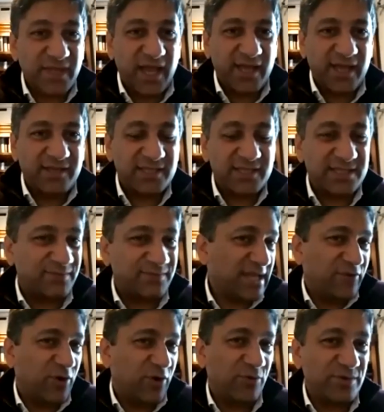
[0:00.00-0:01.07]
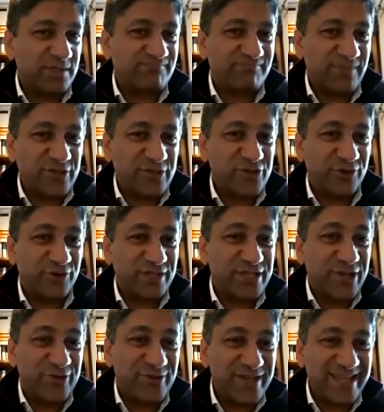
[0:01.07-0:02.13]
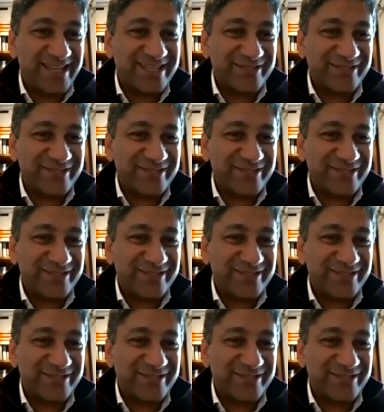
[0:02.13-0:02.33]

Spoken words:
and it's something I've always enjoyed doing.